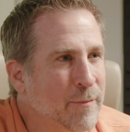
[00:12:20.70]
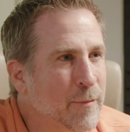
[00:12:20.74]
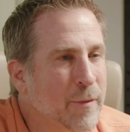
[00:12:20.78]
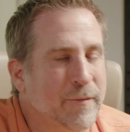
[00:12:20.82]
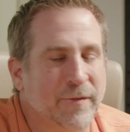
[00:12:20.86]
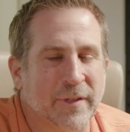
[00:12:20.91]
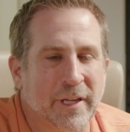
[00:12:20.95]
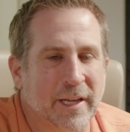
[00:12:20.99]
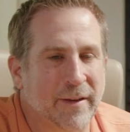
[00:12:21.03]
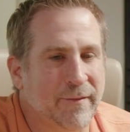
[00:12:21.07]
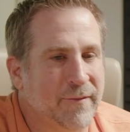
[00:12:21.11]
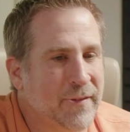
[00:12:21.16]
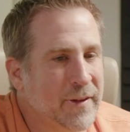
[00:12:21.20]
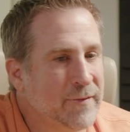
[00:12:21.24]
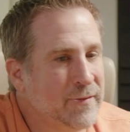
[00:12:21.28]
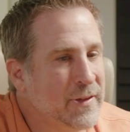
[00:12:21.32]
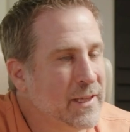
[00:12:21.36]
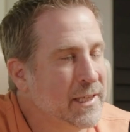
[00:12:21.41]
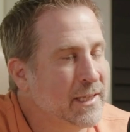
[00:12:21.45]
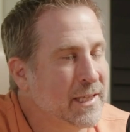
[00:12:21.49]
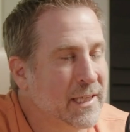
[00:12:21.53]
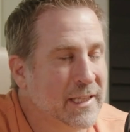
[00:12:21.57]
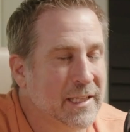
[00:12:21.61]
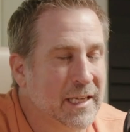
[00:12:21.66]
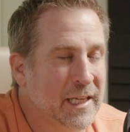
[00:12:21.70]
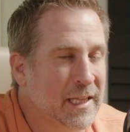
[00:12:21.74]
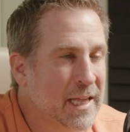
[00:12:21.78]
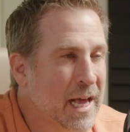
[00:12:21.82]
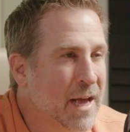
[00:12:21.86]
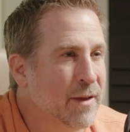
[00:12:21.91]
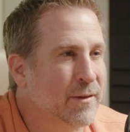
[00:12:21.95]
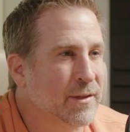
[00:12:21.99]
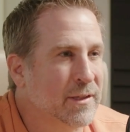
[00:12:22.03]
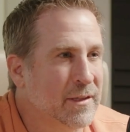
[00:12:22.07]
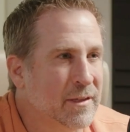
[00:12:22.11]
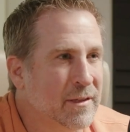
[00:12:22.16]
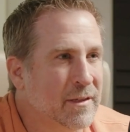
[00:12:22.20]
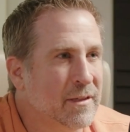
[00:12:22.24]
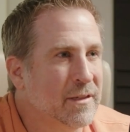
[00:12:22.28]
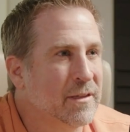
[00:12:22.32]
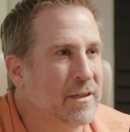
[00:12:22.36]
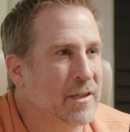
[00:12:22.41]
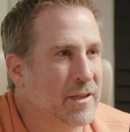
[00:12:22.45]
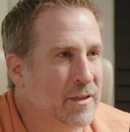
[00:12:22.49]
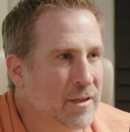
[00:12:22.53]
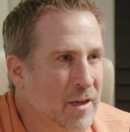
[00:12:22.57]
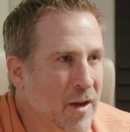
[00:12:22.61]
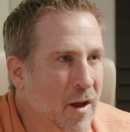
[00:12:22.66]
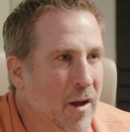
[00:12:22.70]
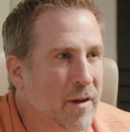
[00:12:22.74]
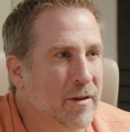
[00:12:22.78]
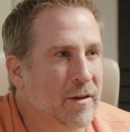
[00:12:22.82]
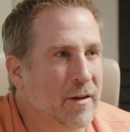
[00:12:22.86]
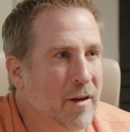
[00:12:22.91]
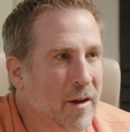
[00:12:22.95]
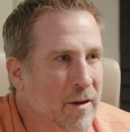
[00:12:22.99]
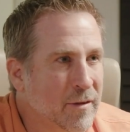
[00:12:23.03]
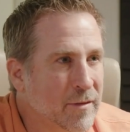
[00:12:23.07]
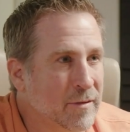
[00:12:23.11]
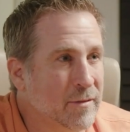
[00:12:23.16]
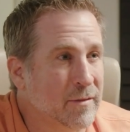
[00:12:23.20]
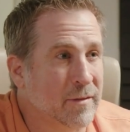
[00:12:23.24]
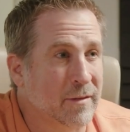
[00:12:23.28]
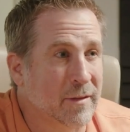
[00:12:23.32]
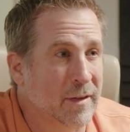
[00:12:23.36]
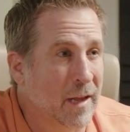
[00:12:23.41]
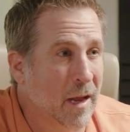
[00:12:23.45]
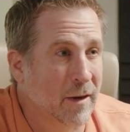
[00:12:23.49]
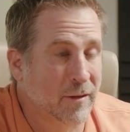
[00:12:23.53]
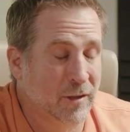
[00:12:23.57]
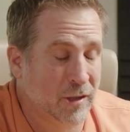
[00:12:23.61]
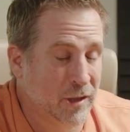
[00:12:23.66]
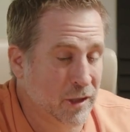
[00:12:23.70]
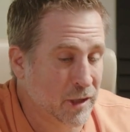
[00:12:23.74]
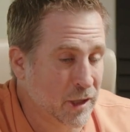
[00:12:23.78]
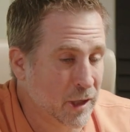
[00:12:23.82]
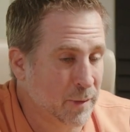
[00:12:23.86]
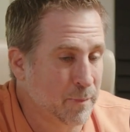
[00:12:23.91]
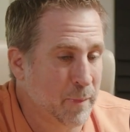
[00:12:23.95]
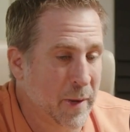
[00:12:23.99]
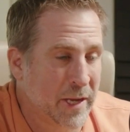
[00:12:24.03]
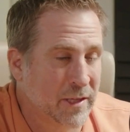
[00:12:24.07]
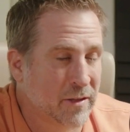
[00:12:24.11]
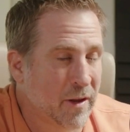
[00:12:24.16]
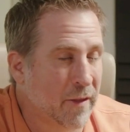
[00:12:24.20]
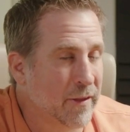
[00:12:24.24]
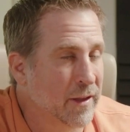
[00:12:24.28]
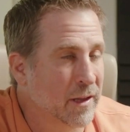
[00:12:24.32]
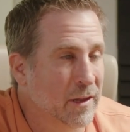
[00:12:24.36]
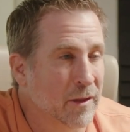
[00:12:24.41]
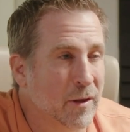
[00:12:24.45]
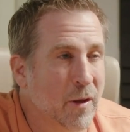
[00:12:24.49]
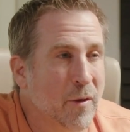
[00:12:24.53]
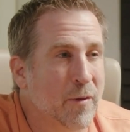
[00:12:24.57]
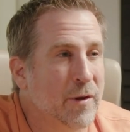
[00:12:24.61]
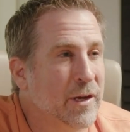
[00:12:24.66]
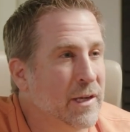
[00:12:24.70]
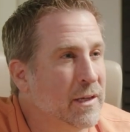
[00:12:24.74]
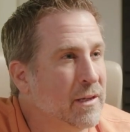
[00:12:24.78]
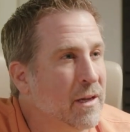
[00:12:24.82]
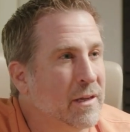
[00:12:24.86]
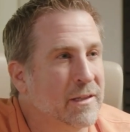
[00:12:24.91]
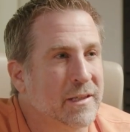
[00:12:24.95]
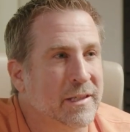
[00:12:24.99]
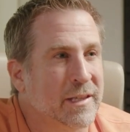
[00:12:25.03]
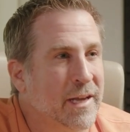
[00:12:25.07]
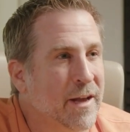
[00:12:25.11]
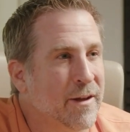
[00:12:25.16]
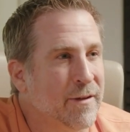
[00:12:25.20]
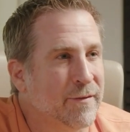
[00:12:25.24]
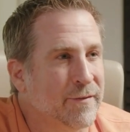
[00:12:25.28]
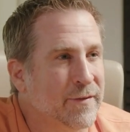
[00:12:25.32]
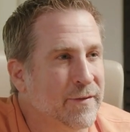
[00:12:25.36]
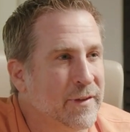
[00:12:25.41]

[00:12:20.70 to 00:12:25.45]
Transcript: We've seen 50, 60,000 just on just based on the loan itself.